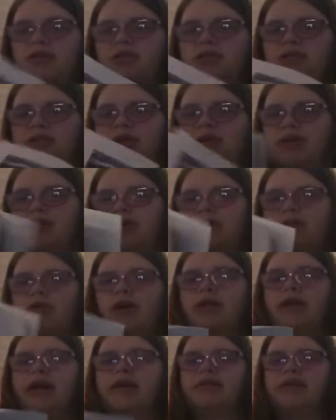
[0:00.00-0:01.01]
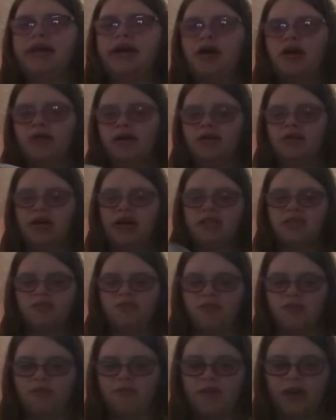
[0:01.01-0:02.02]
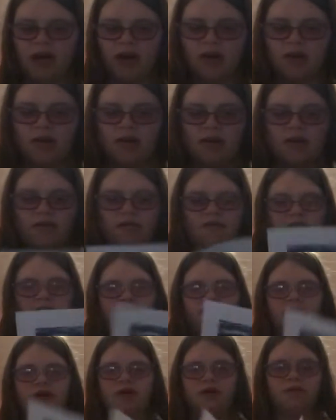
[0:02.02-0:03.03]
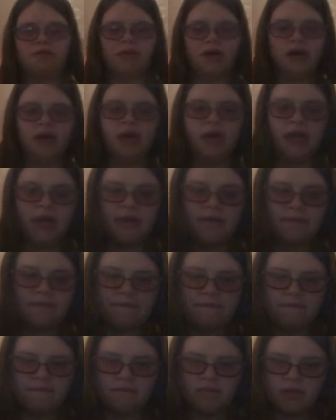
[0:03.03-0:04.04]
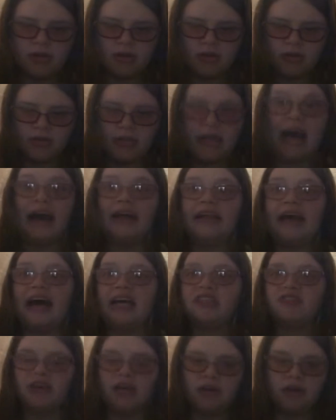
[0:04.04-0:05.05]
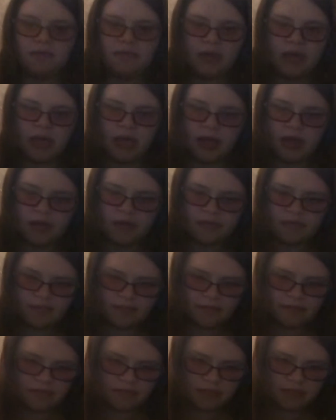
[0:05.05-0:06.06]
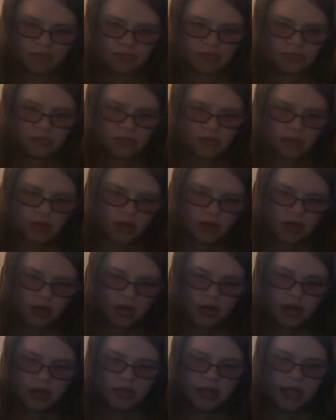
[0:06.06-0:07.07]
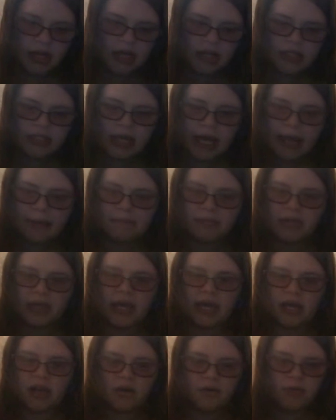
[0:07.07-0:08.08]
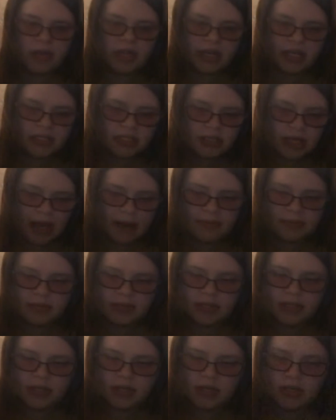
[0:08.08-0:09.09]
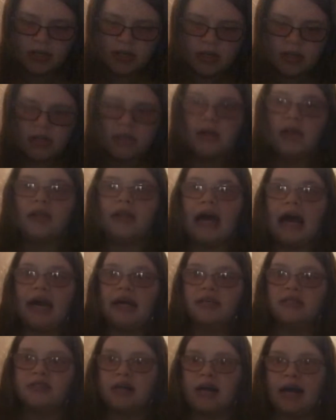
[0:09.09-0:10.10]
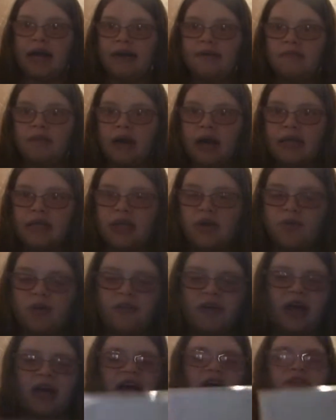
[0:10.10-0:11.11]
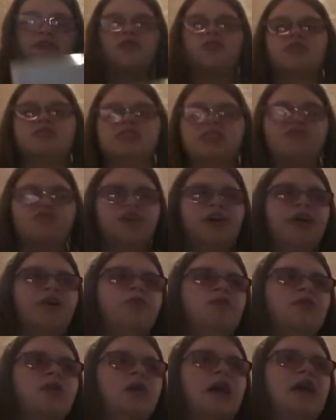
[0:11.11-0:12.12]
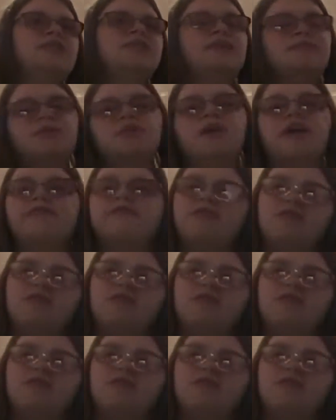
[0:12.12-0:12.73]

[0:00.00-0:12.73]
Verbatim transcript: just get the idea. All right, so that's the fourth thing. Fifth thing will be, that last thing will be the time plate on when I stopped the last time I did a what I got for Christmas video, I stopped it around